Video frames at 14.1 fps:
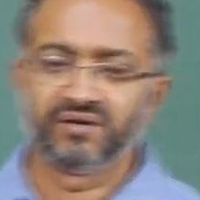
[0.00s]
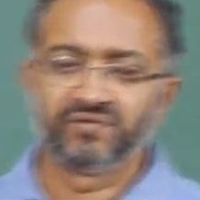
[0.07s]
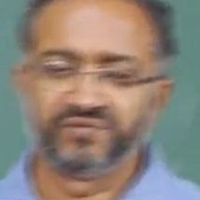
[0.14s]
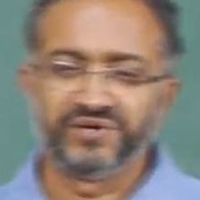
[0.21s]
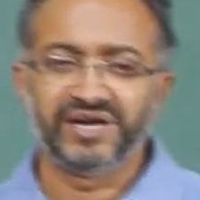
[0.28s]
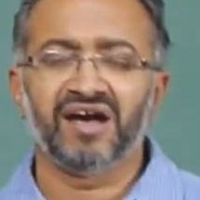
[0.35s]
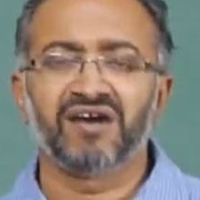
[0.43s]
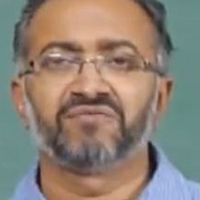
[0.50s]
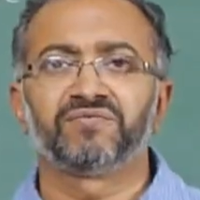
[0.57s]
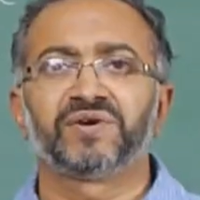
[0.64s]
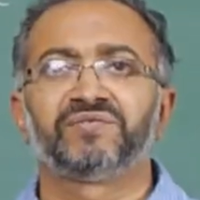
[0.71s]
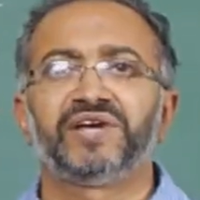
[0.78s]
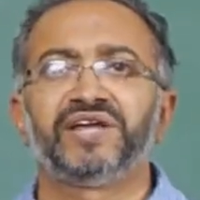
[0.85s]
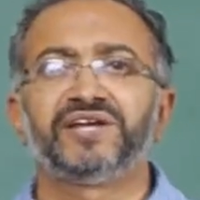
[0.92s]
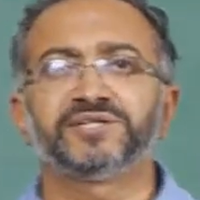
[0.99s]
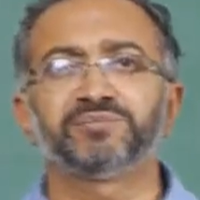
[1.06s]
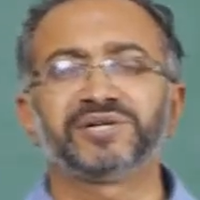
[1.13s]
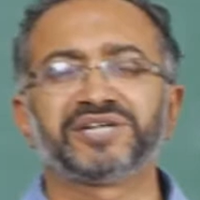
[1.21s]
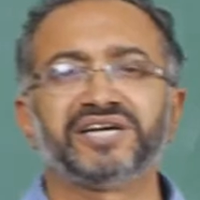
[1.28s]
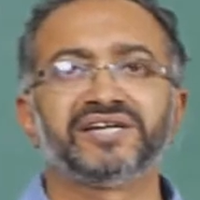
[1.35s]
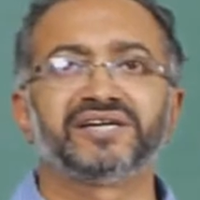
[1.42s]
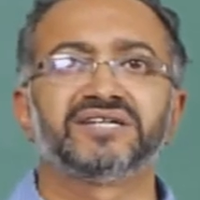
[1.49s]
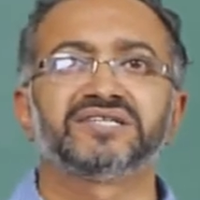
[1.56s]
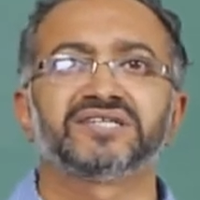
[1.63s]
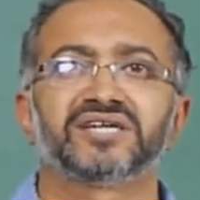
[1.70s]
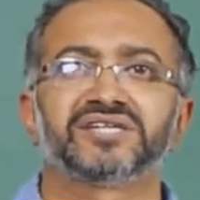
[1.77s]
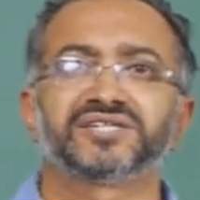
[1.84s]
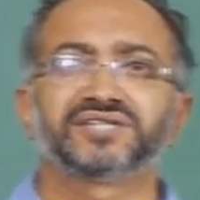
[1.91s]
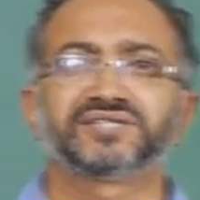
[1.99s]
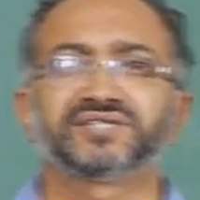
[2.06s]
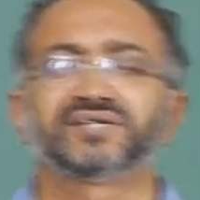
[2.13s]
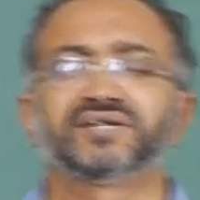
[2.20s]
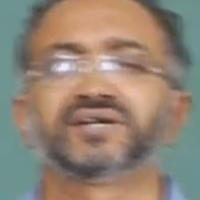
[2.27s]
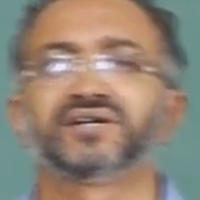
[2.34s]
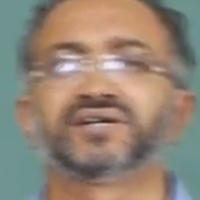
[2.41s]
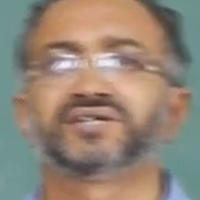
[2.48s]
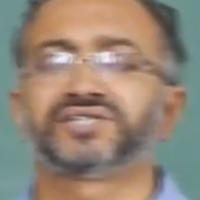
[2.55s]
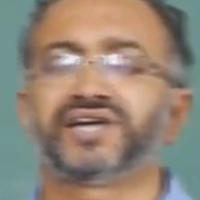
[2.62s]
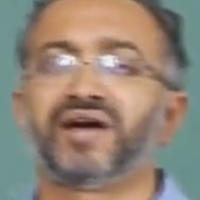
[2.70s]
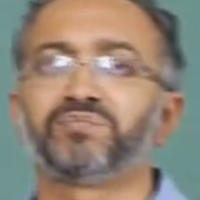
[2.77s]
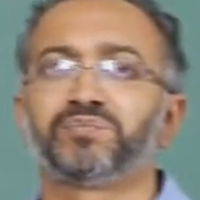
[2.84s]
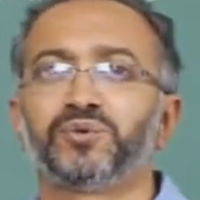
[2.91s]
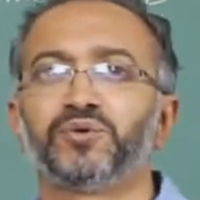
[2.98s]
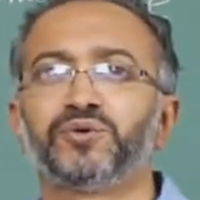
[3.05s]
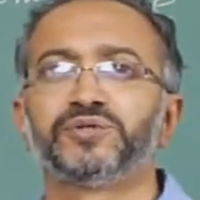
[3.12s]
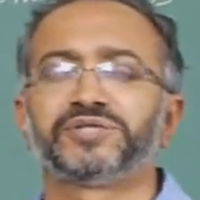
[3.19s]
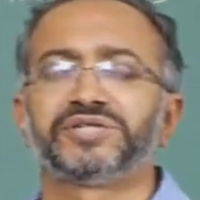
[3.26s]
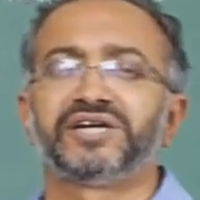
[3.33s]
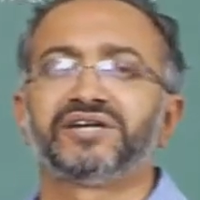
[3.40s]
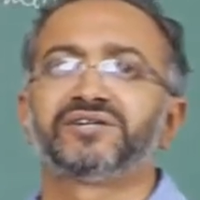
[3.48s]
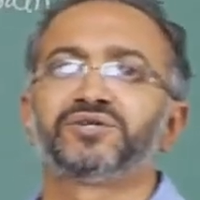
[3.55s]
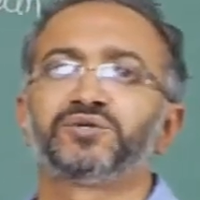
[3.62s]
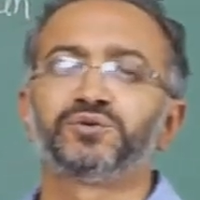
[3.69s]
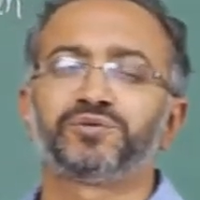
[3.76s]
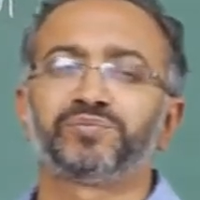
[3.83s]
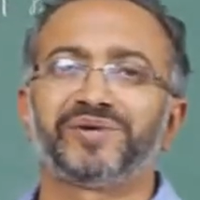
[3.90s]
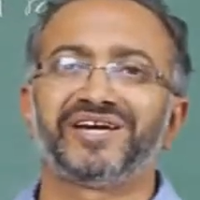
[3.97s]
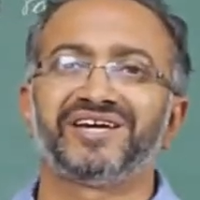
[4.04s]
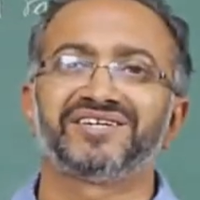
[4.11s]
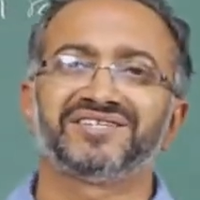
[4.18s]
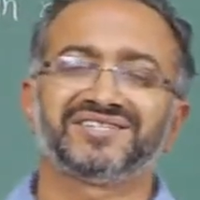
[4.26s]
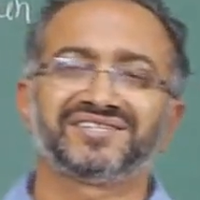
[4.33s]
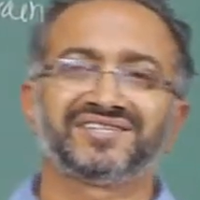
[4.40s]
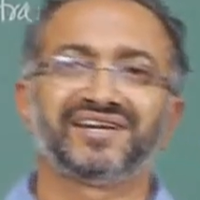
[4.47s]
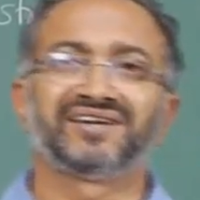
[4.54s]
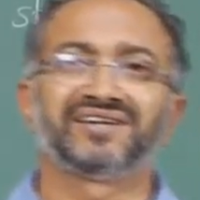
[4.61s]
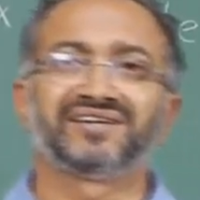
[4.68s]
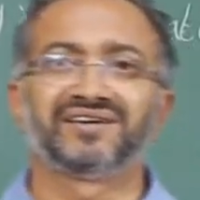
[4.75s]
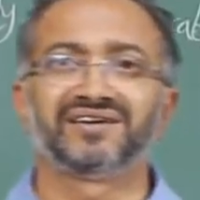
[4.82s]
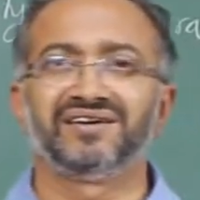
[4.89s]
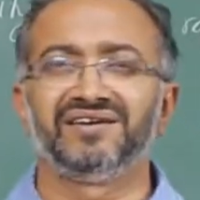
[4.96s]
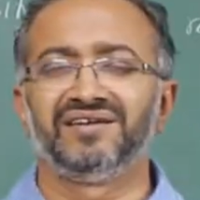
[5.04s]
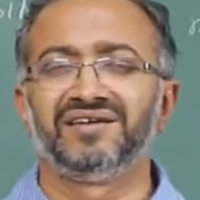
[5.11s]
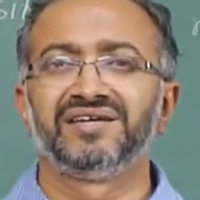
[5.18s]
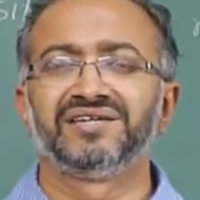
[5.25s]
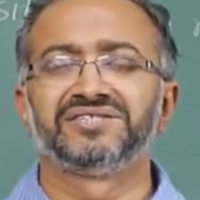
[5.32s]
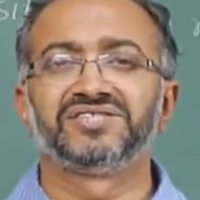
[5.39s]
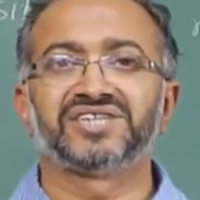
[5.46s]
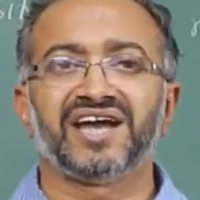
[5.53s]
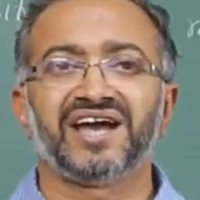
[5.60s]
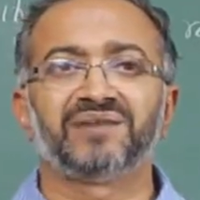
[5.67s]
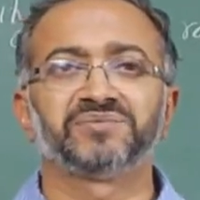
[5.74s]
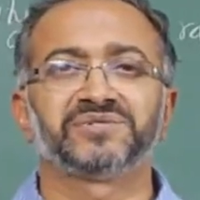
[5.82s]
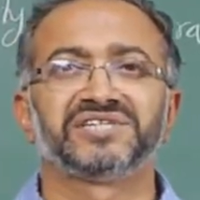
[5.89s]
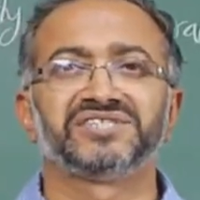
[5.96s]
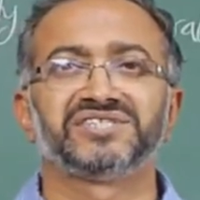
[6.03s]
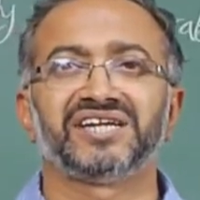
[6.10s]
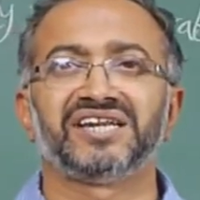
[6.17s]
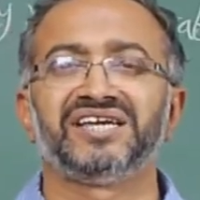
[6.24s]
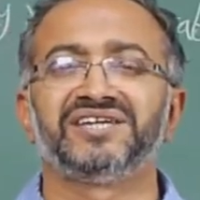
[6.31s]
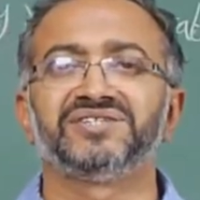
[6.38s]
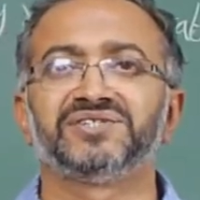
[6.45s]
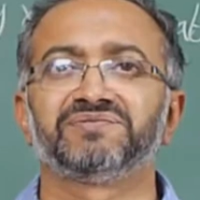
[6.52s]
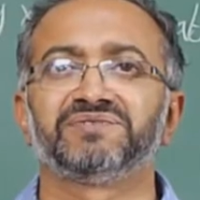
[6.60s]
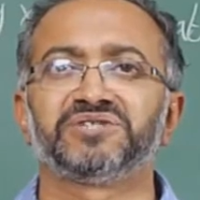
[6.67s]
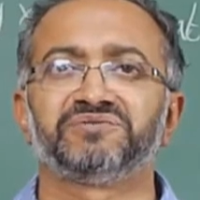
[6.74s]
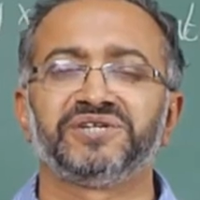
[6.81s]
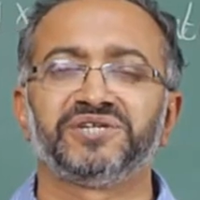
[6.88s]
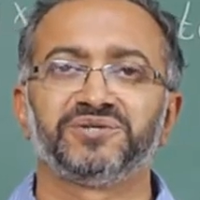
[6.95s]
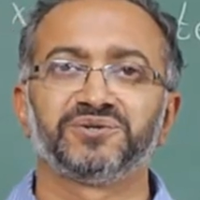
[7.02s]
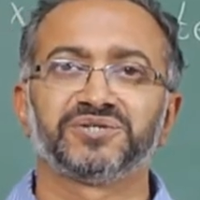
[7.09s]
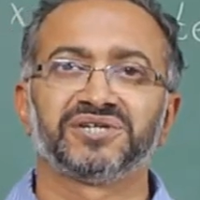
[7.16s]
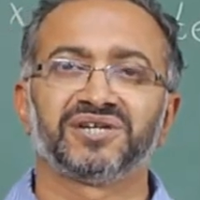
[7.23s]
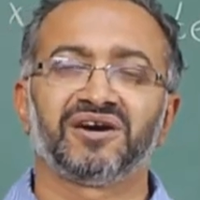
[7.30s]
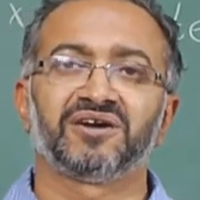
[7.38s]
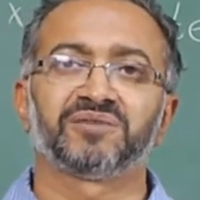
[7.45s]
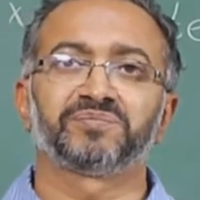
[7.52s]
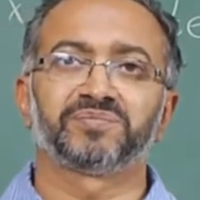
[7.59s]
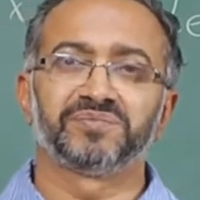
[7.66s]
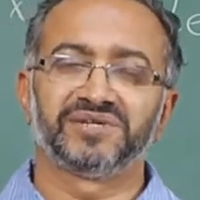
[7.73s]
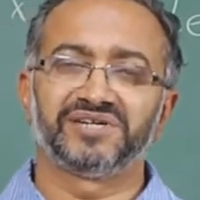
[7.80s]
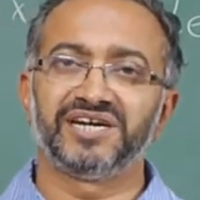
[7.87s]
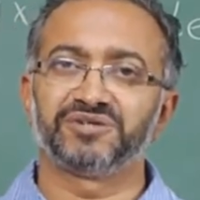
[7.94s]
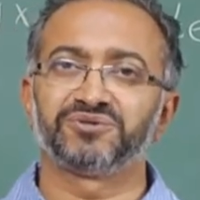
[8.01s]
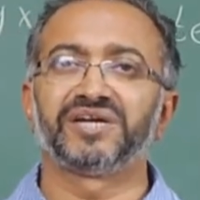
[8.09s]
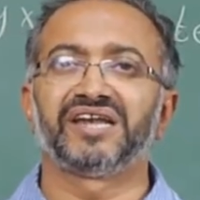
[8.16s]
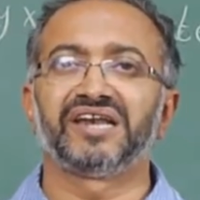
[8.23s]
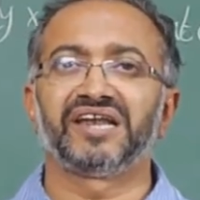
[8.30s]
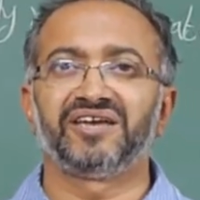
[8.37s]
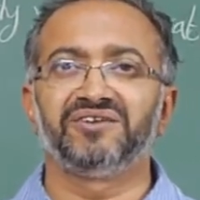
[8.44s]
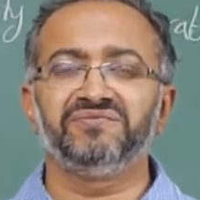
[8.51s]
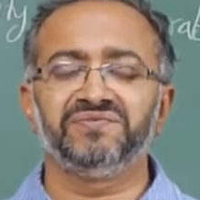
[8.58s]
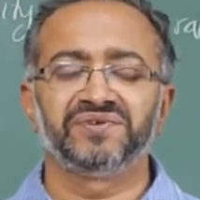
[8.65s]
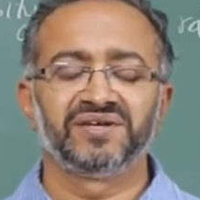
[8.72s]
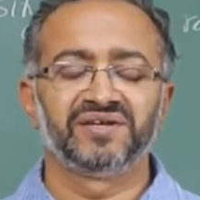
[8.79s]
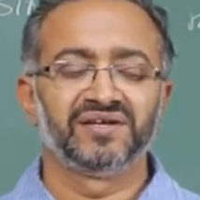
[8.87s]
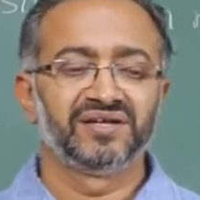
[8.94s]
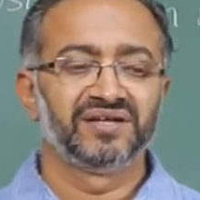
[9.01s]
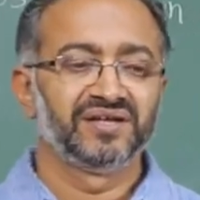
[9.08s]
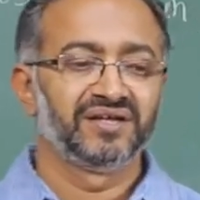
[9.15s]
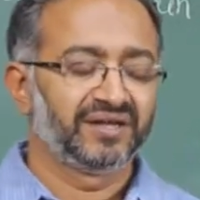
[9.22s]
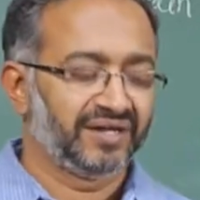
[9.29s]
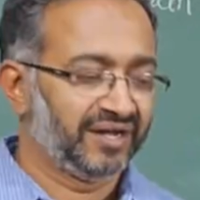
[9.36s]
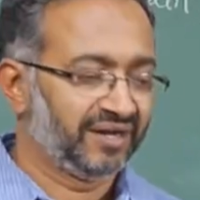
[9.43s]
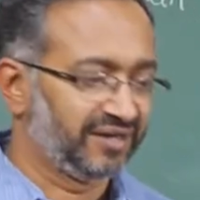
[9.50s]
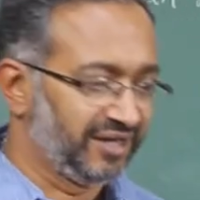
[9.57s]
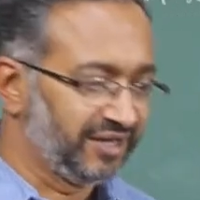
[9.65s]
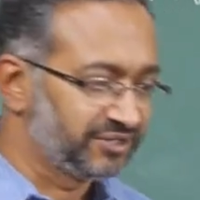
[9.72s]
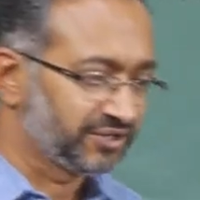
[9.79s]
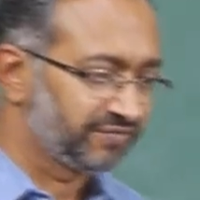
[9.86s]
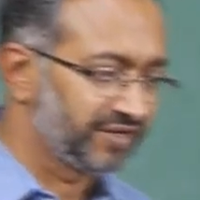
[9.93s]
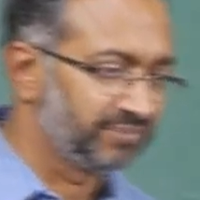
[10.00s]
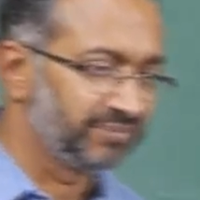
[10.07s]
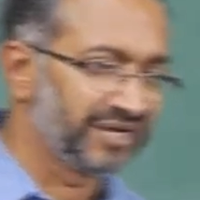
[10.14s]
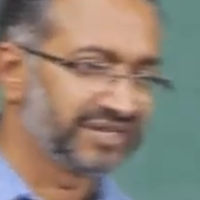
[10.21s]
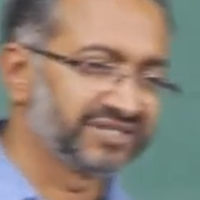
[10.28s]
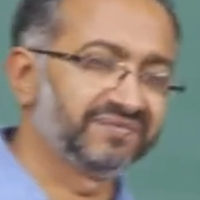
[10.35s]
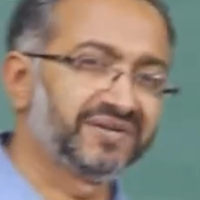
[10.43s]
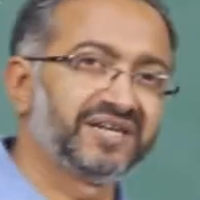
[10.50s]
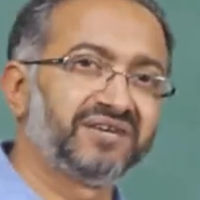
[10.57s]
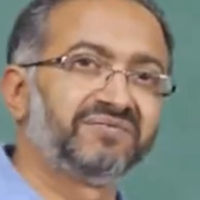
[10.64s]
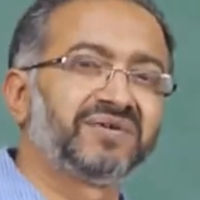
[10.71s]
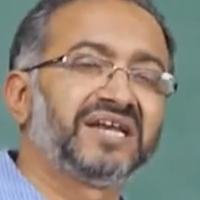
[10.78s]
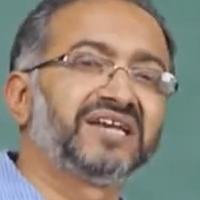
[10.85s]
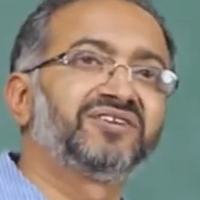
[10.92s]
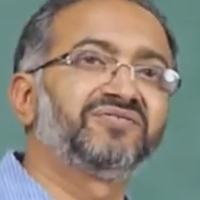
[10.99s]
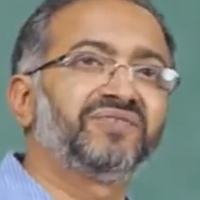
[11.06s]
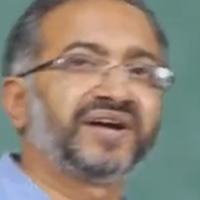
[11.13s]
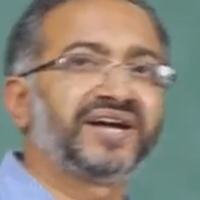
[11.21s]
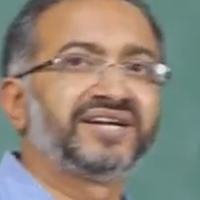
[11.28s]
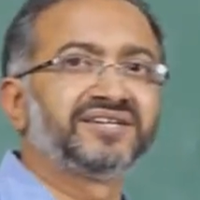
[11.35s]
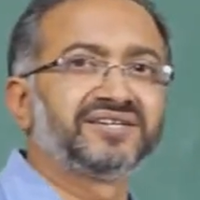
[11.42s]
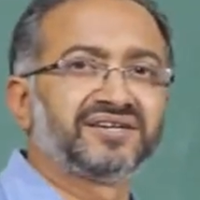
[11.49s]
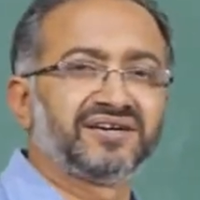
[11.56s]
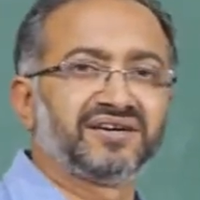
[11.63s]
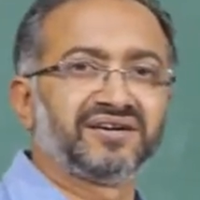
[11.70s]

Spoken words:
we have various materials such as shampoos and toothpastes and jams and jellies which we use in our day-to-day life, and each of them has a very well defined